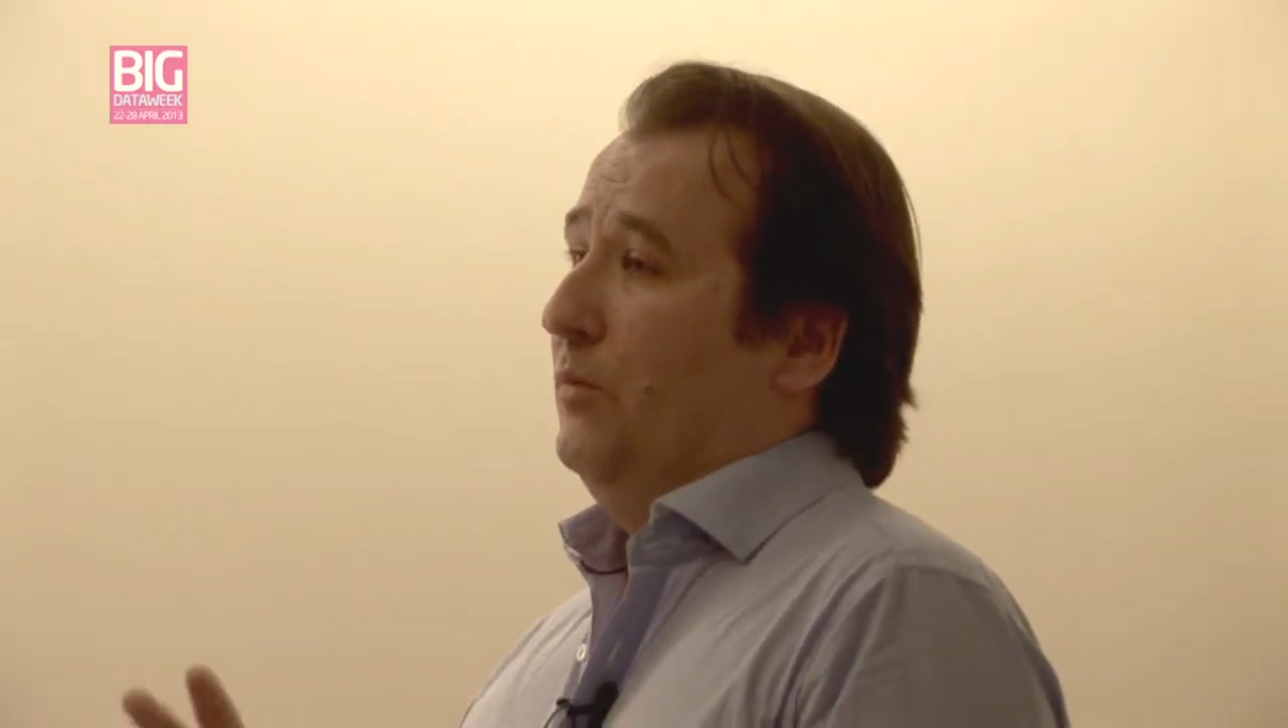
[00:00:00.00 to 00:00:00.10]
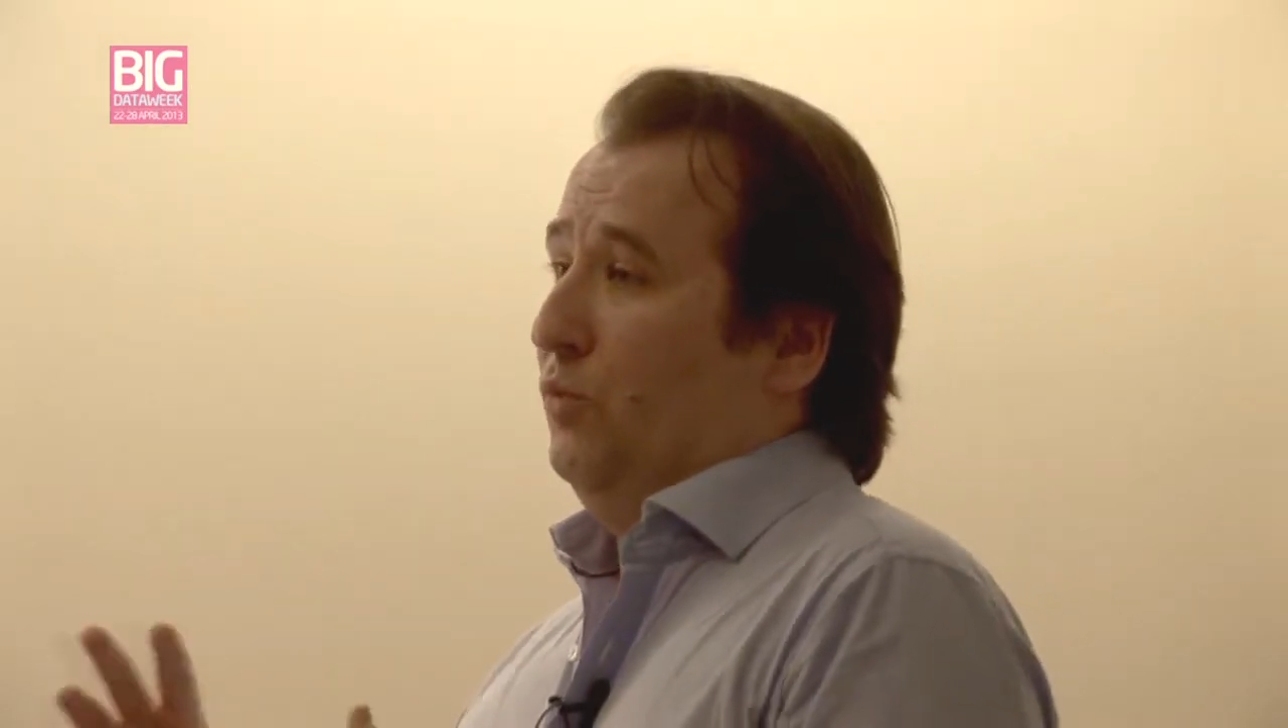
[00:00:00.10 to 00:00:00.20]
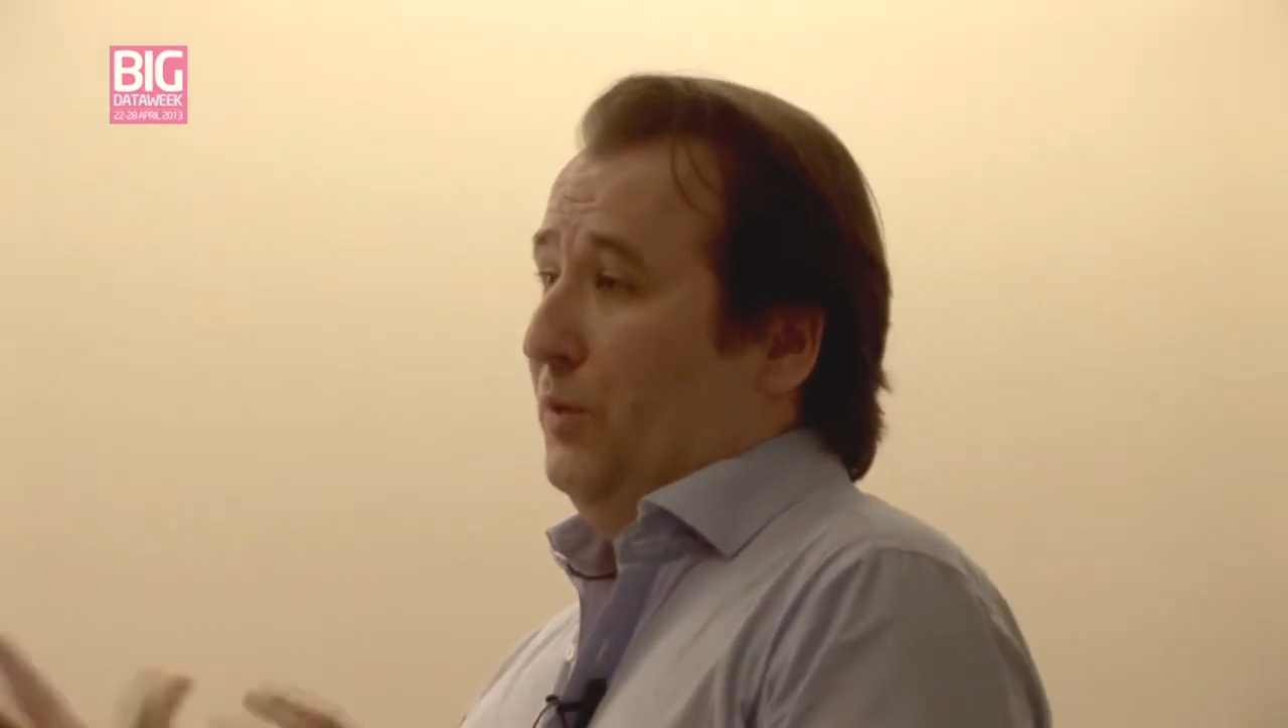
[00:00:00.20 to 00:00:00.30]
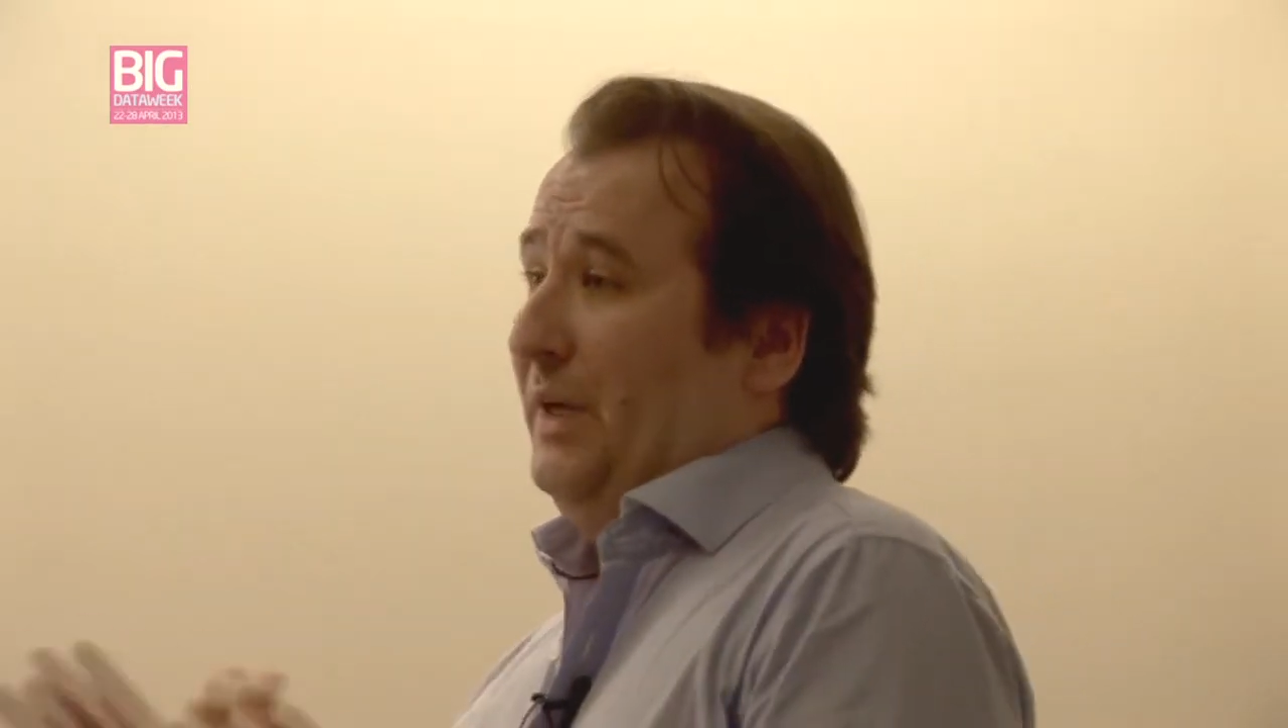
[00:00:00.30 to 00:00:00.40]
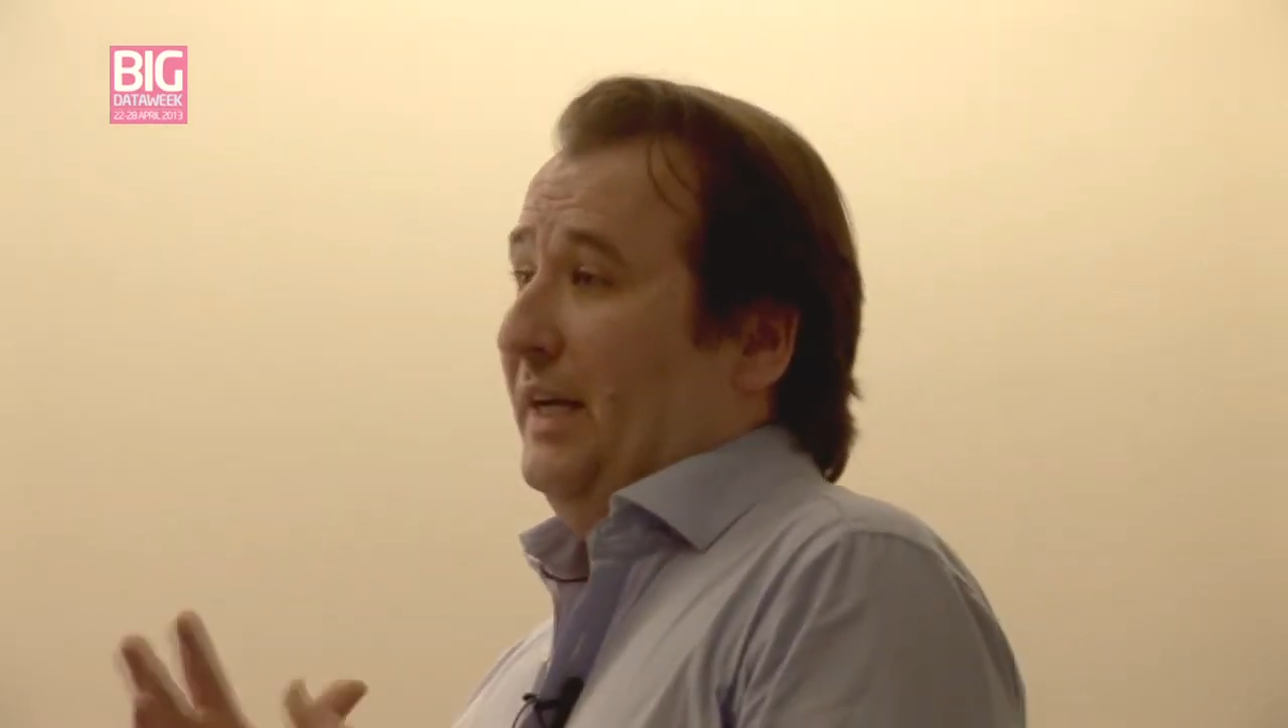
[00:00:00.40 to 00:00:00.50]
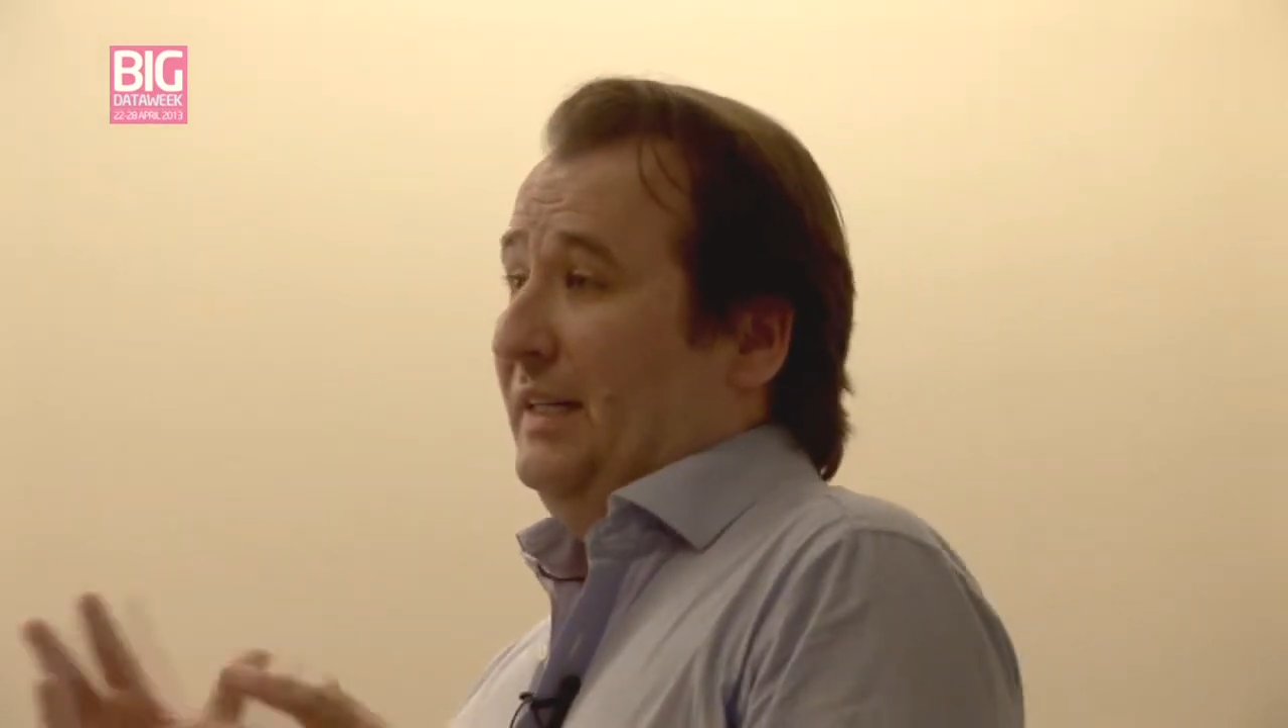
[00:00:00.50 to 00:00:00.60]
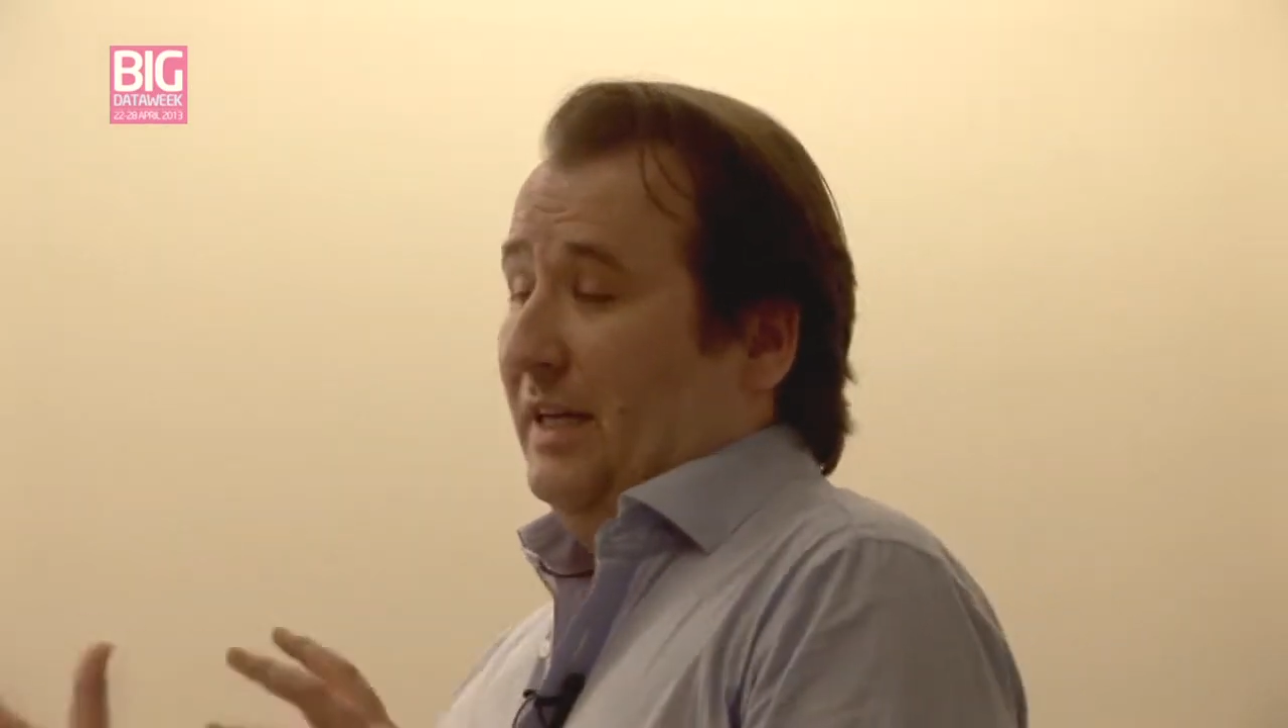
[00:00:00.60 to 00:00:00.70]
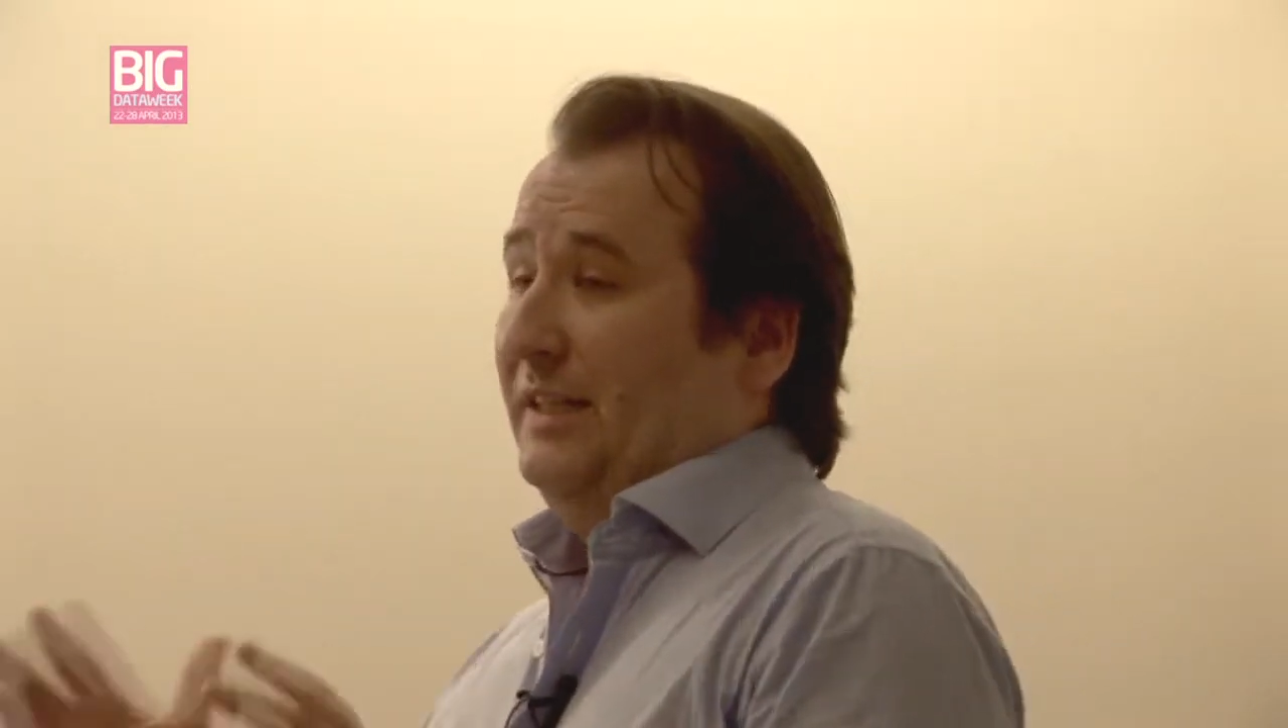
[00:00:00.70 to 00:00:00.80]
would be a